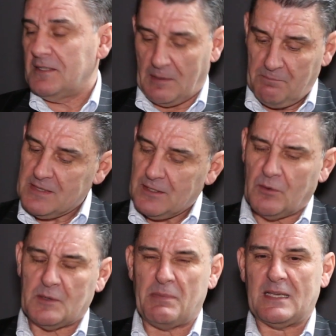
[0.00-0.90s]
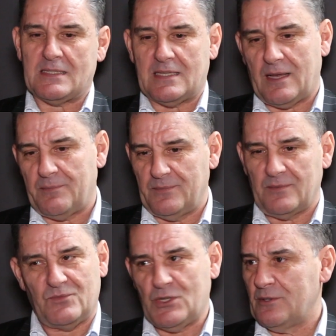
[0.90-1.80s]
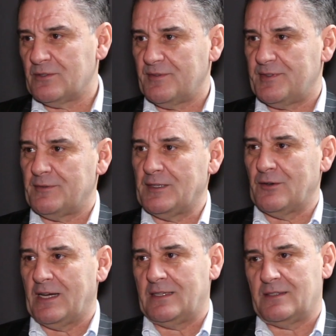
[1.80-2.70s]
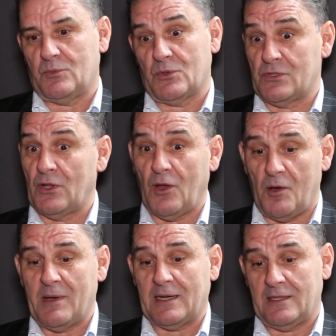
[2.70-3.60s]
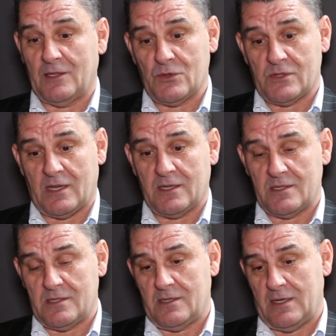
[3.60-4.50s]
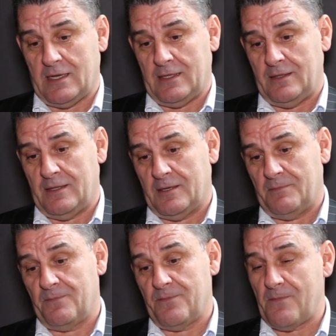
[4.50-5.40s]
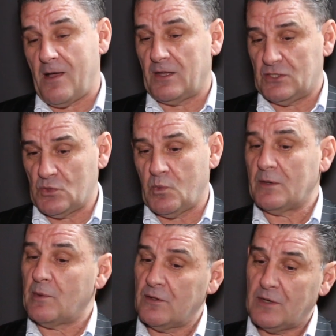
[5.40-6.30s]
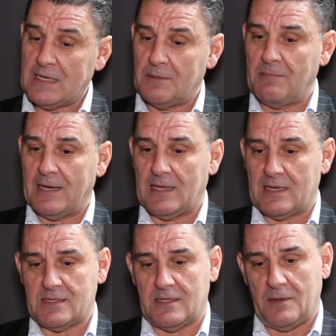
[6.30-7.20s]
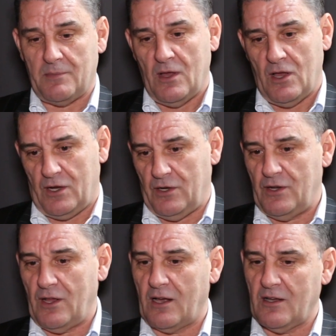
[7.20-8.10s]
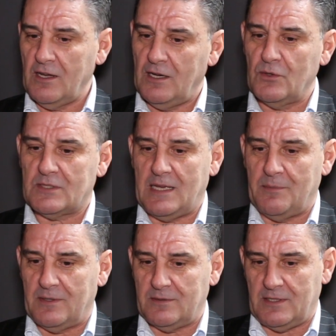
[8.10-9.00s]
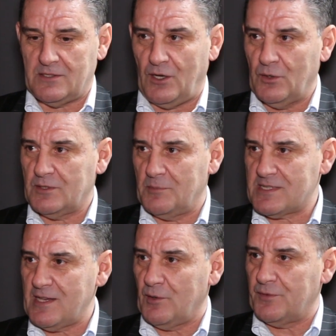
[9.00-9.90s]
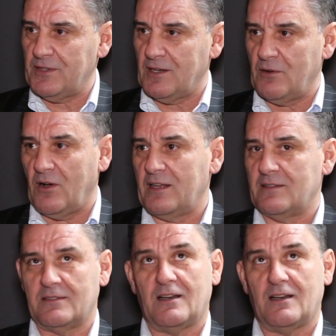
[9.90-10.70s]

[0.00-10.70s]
That, you know, it's a big step. 250 grand wasn't a lot of money in those days, and I just wondered whether or not he could make that step. And I kind of looked at him as I looked at myself. You know, I